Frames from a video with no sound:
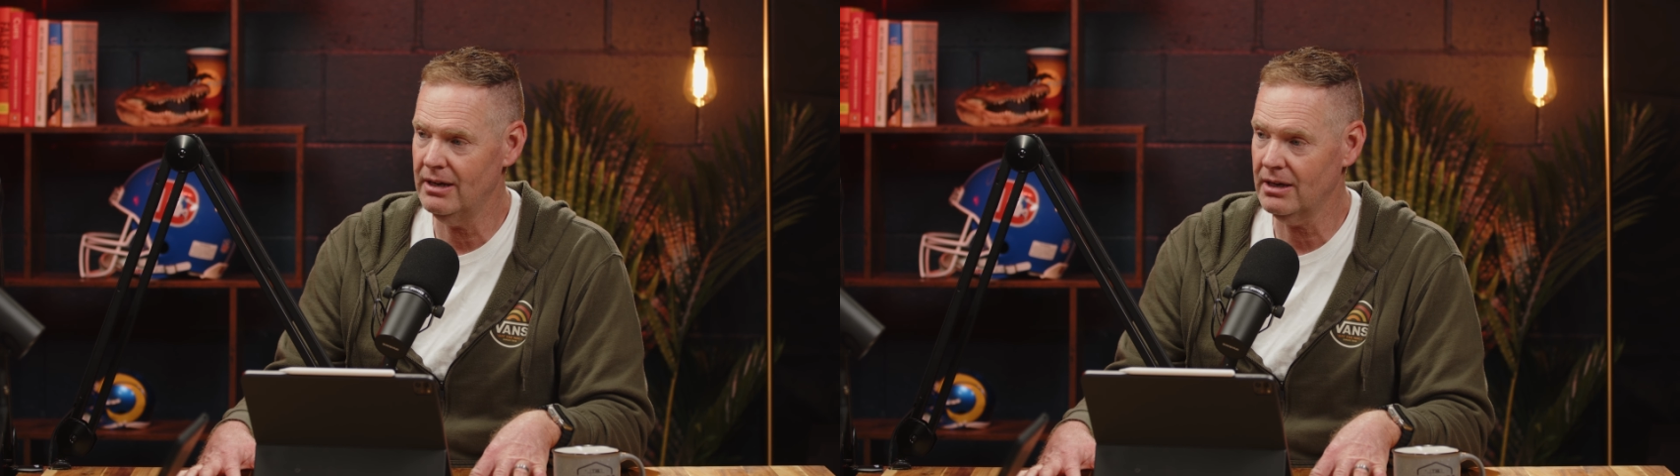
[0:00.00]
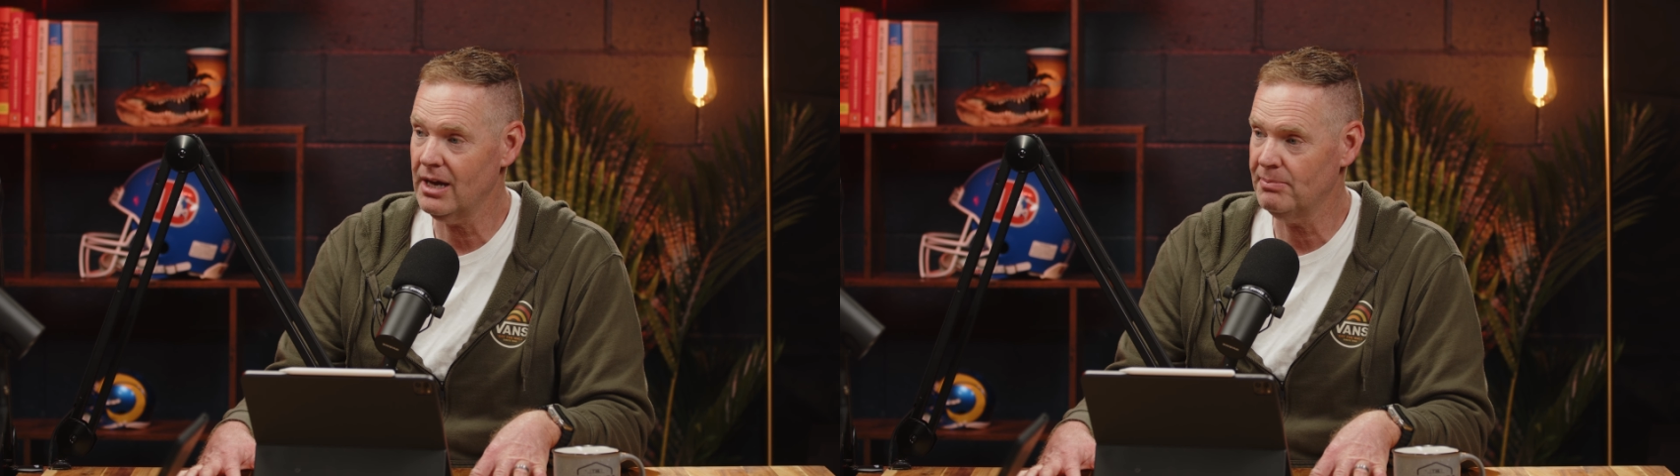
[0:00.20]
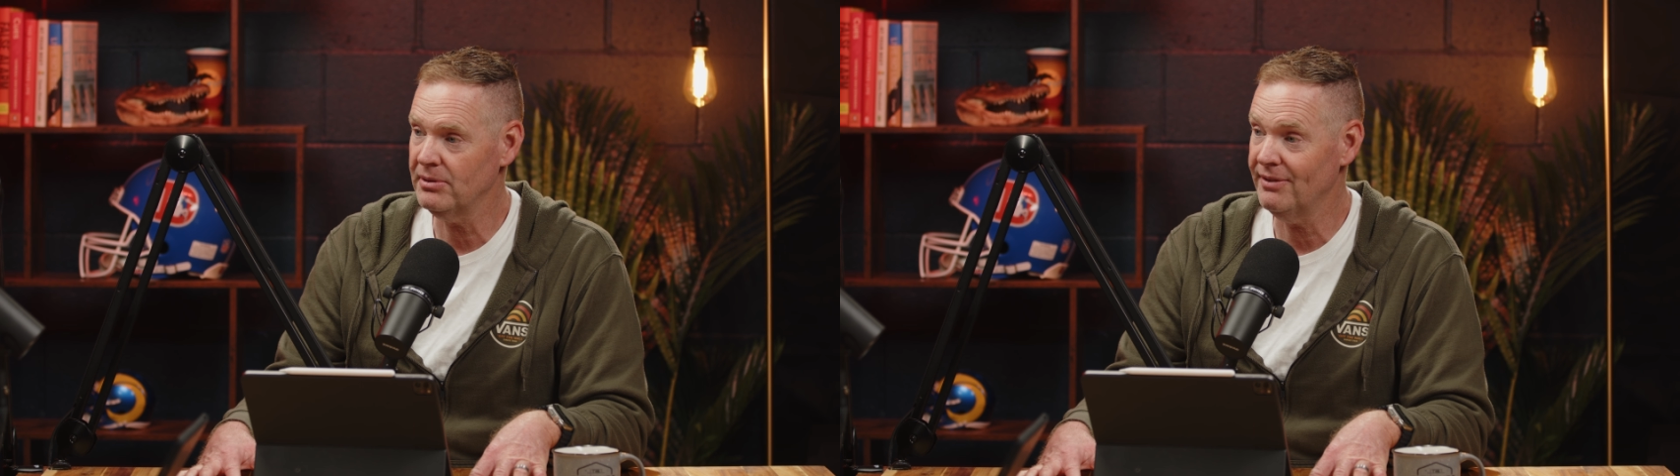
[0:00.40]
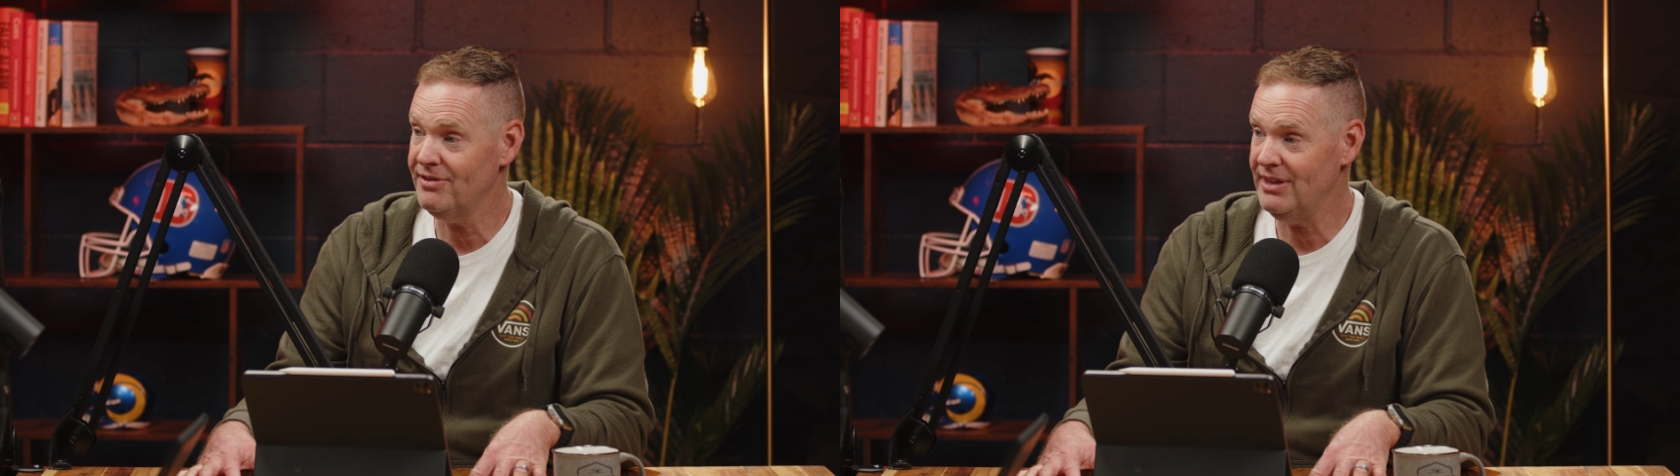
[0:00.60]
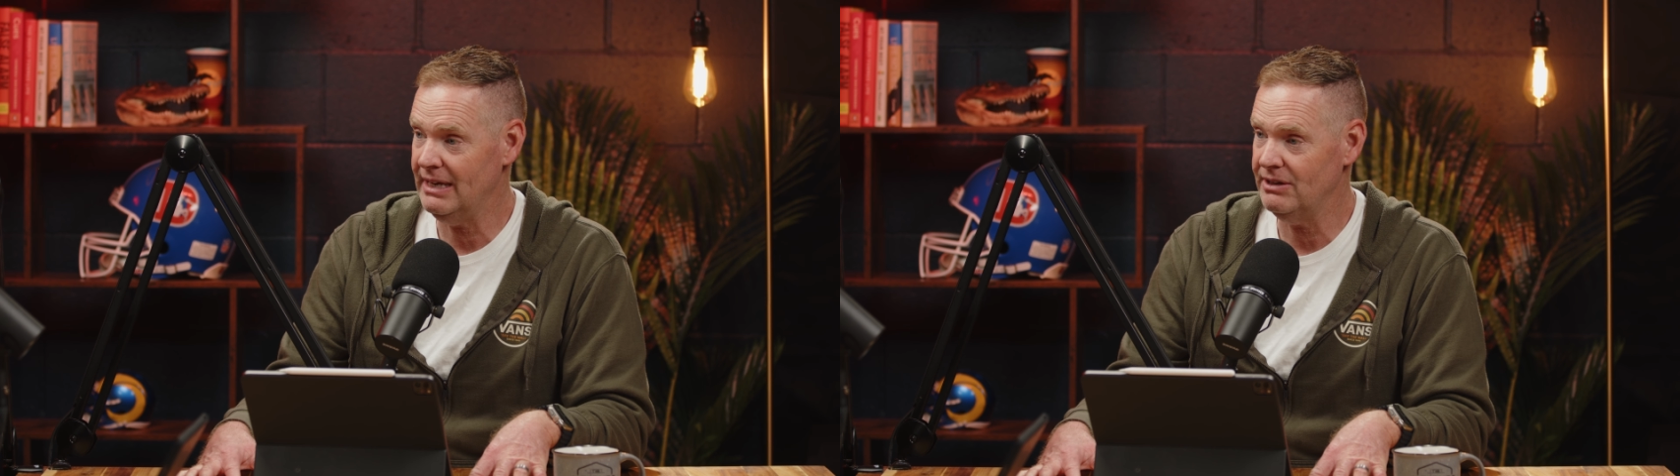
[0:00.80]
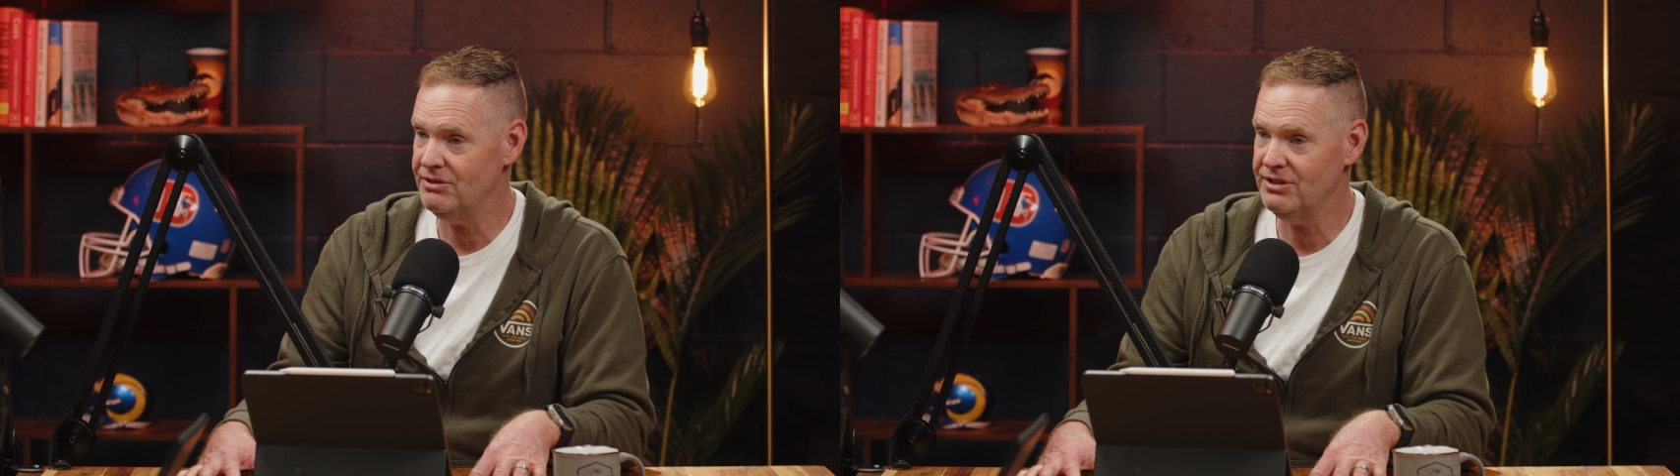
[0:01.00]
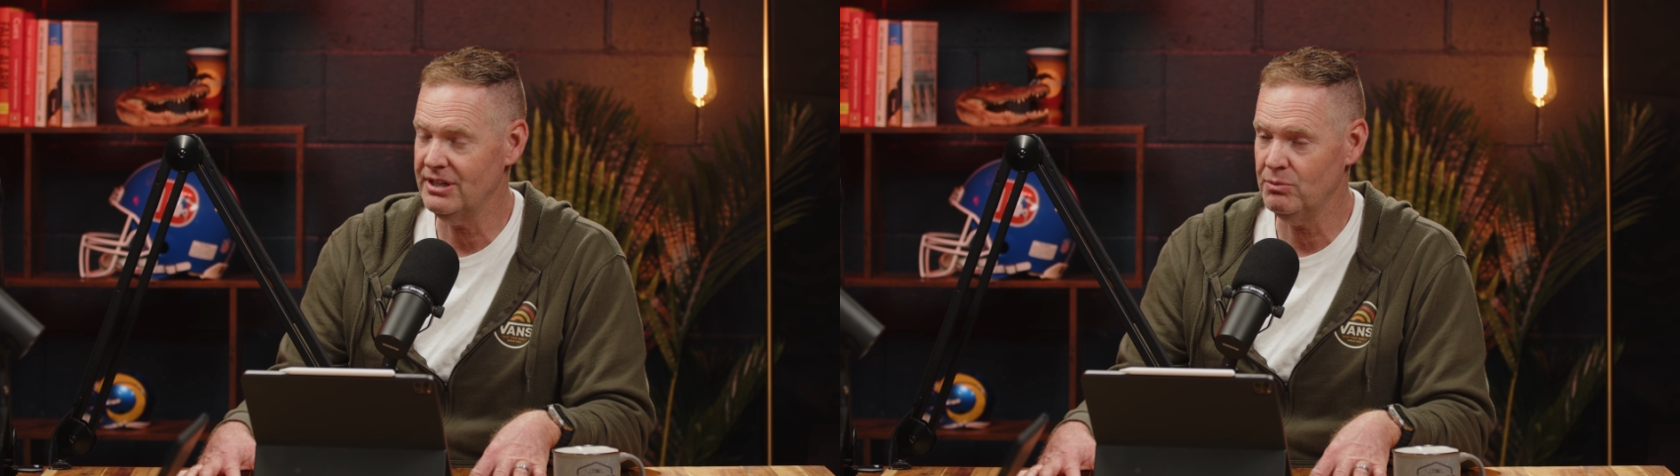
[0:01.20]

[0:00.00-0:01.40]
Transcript: a, couple of things.